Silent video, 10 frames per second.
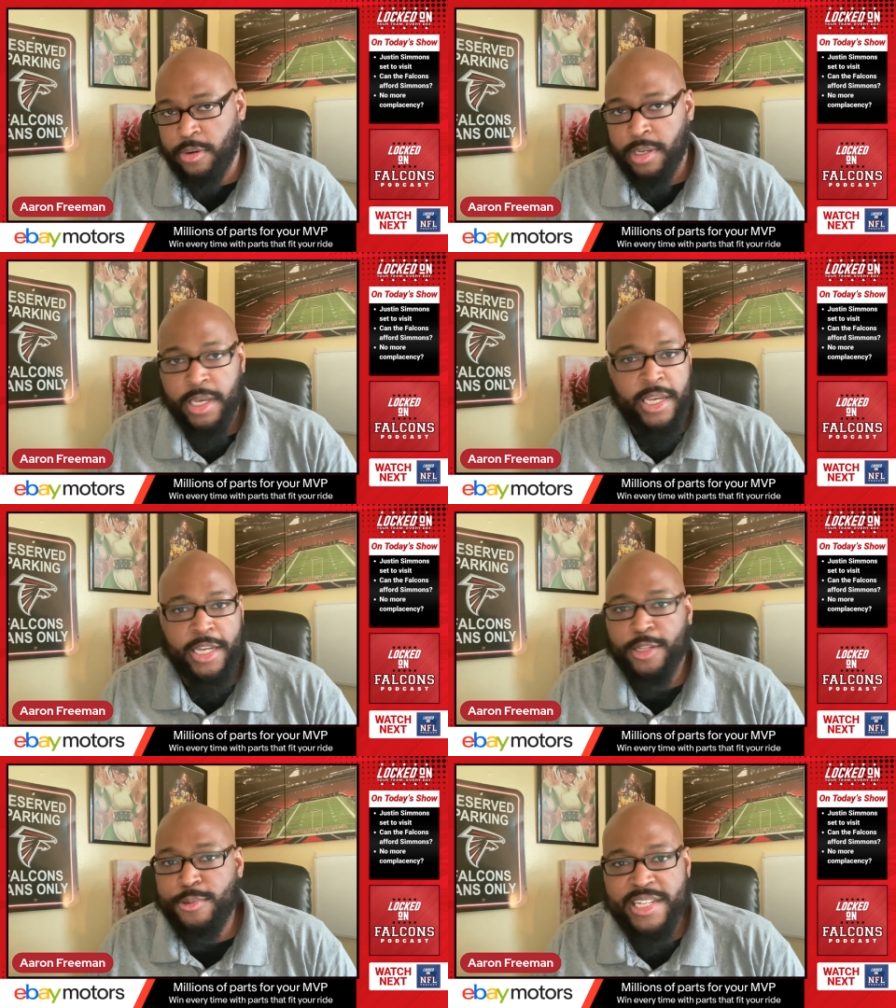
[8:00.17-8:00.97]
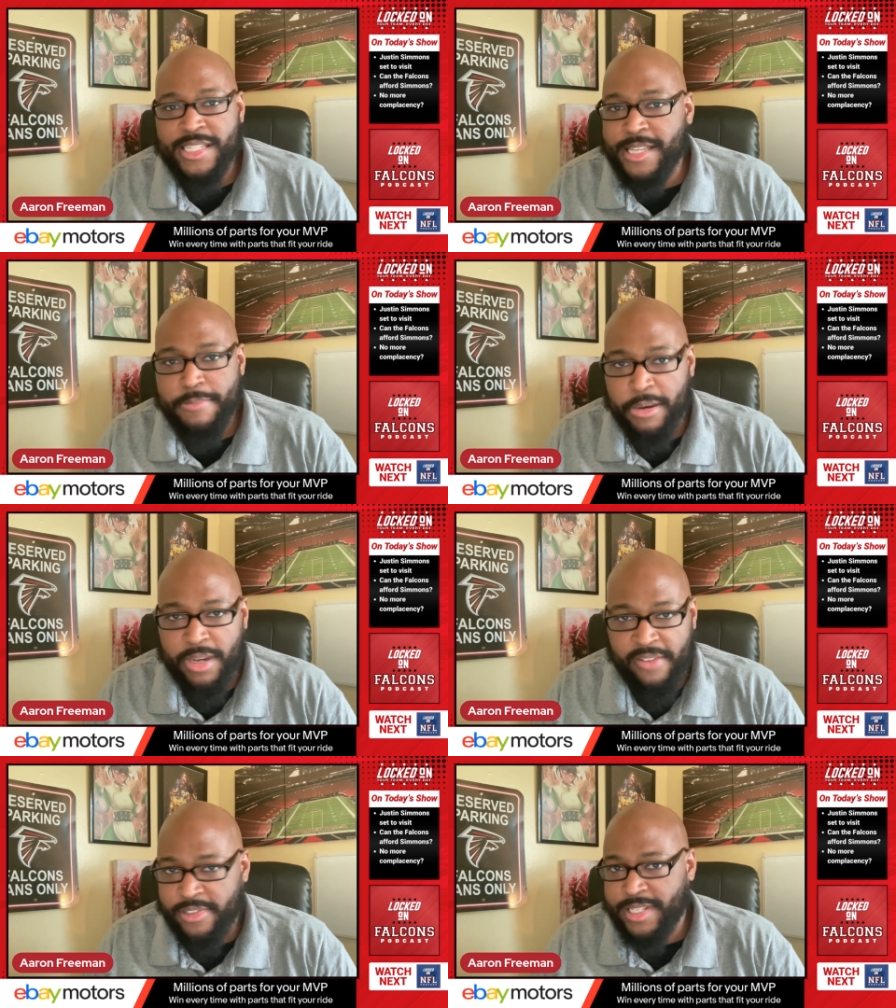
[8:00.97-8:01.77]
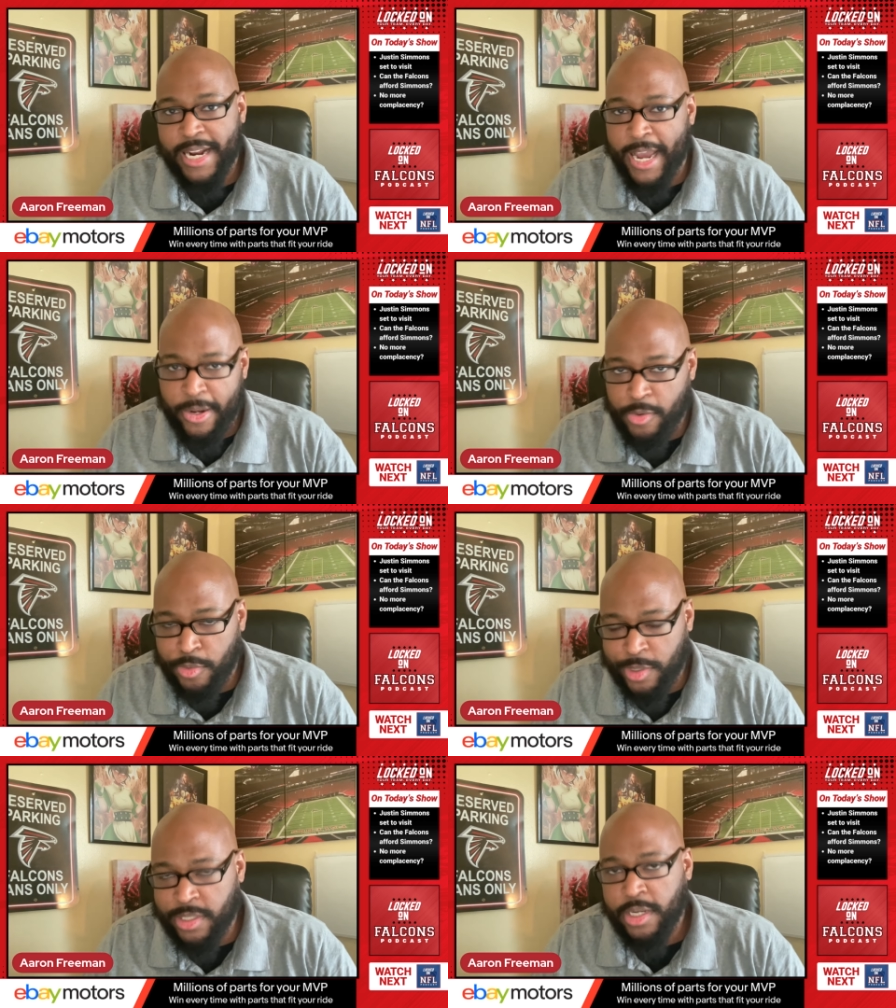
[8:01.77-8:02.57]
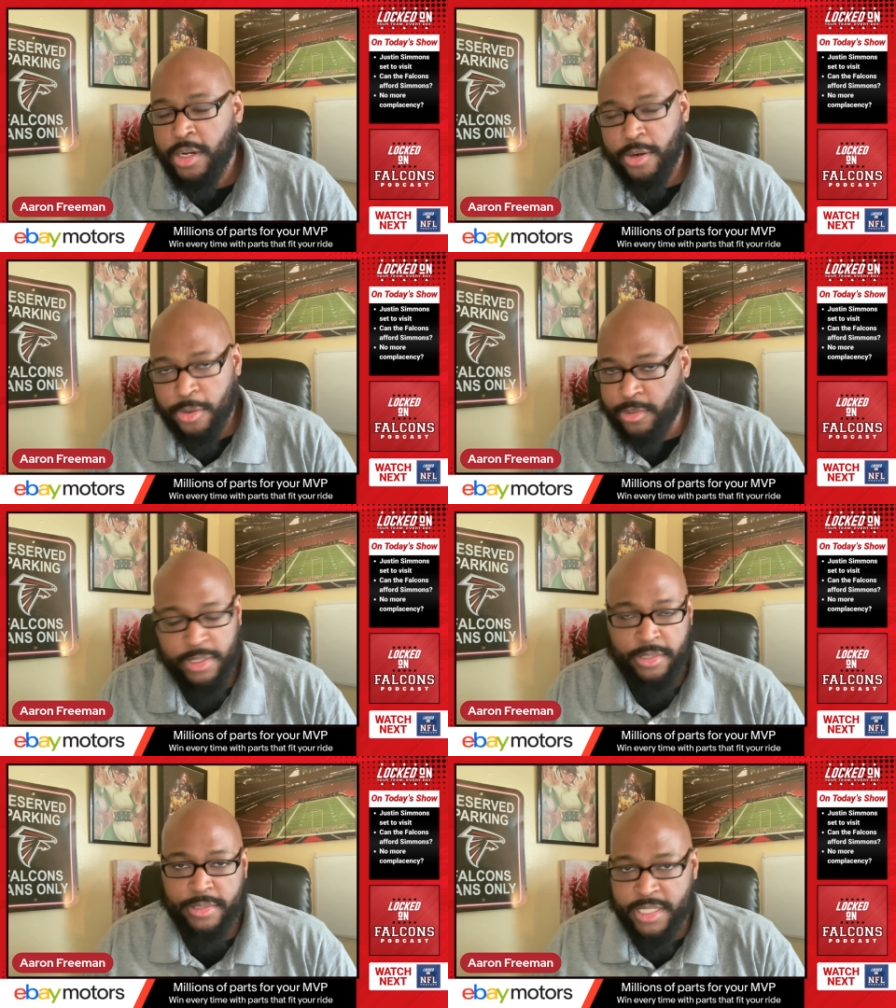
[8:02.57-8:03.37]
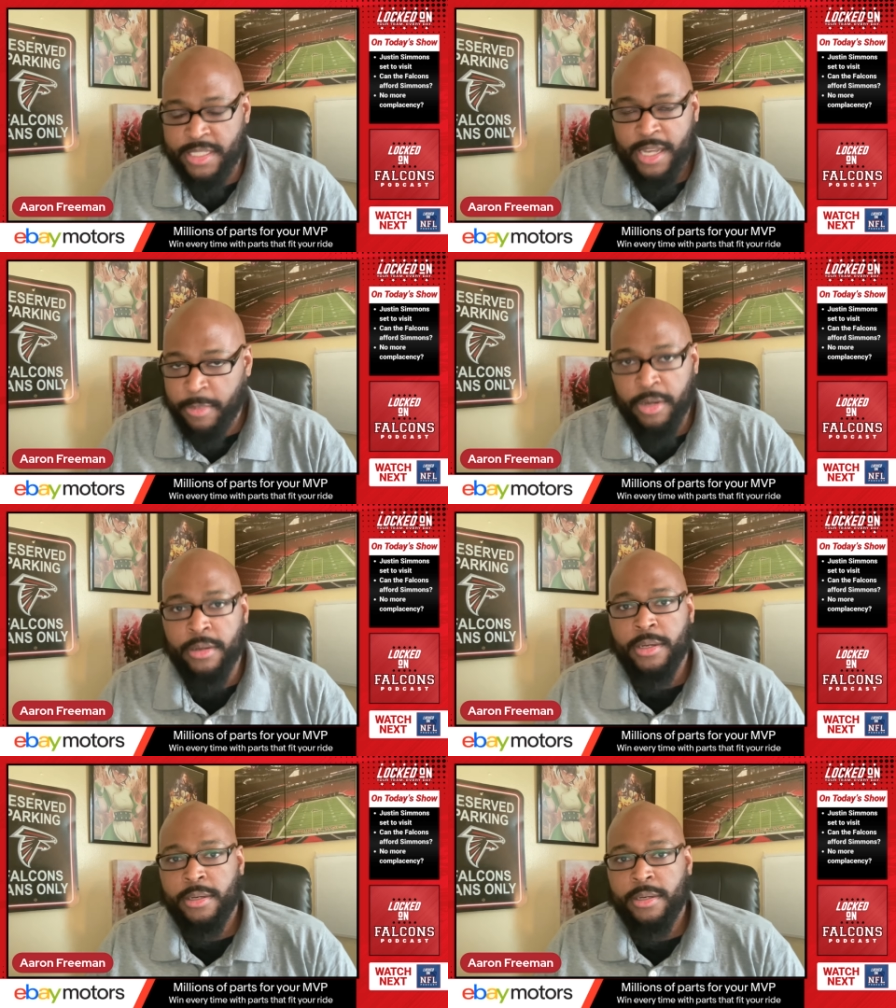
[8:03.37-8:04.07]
more, including seatbelt covers that I ordered earlier this summer